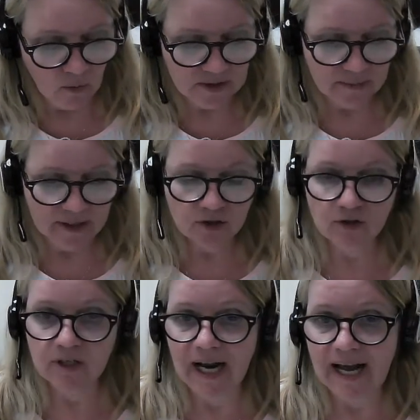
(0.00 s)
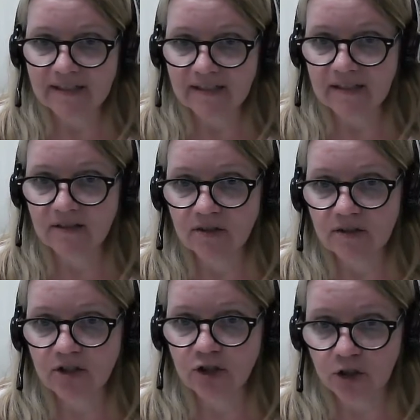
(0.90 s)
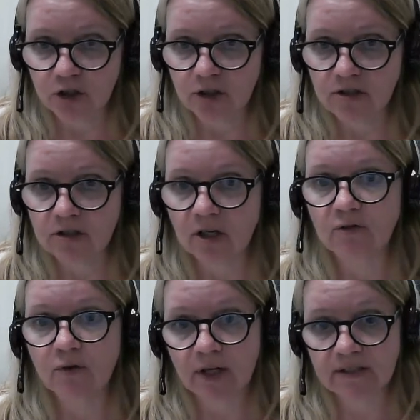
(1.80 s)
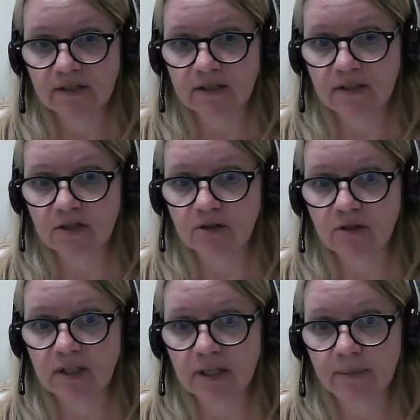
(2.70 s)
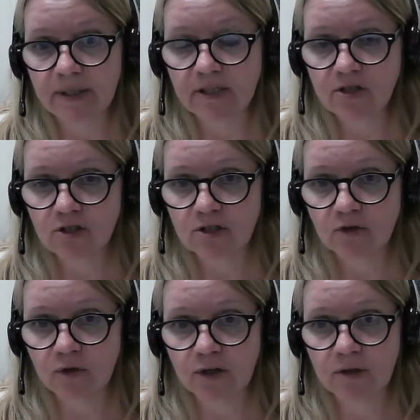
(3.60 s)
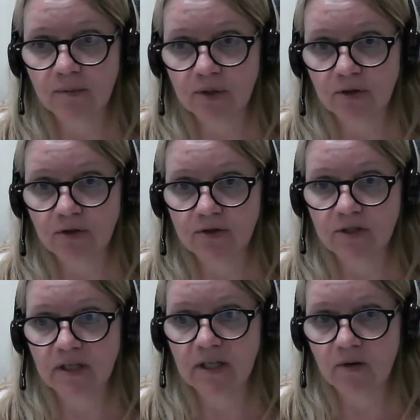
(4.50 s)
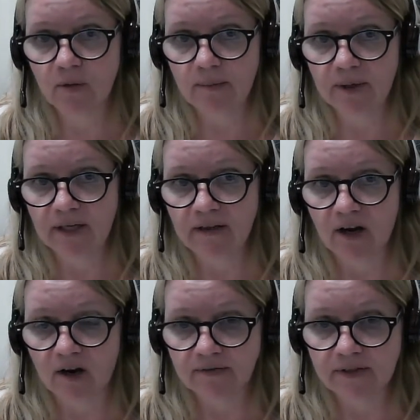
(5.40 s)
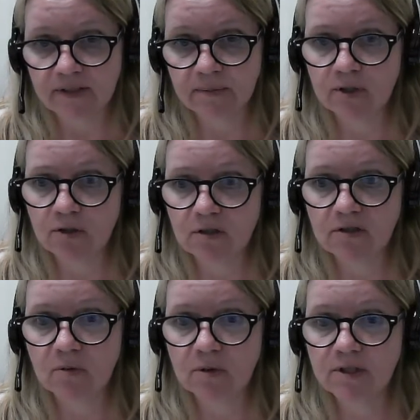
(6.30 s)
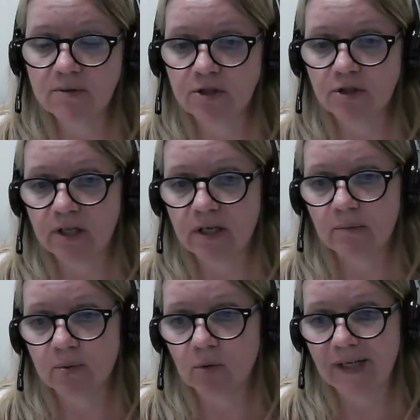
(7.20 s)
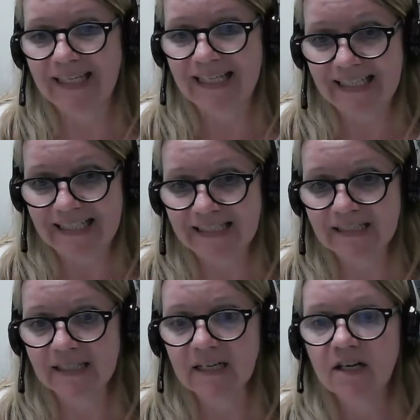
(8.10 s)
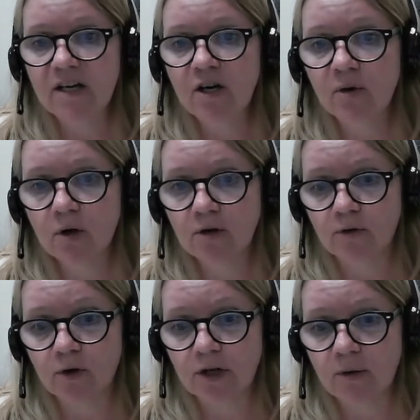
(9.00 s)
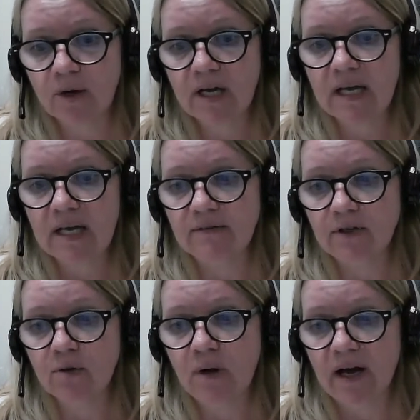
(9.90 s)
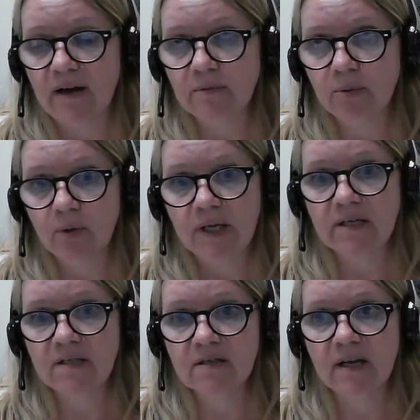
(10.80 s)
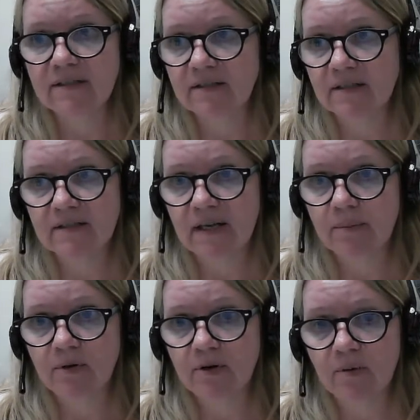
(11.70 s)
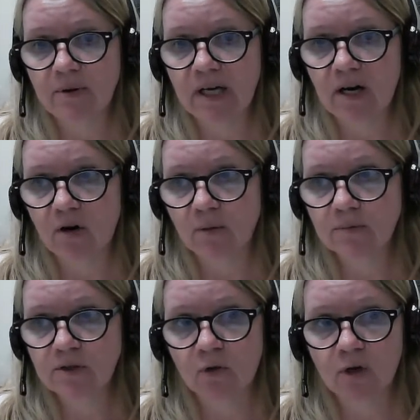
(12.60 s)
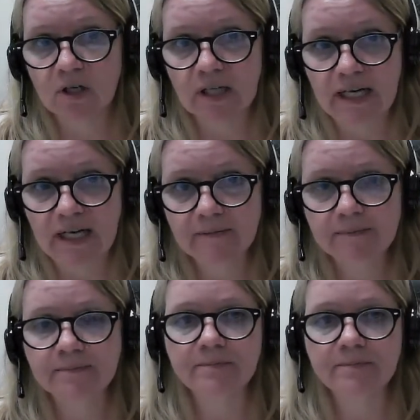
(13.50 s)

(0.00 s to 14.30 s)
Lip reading: You want to make sure that assets are insured. So, for instance, you need company insurance for the computers and the equipment in the office. But you also want to insure the employees who work for you. If you have employees, as an example, who go into homes for cleaning,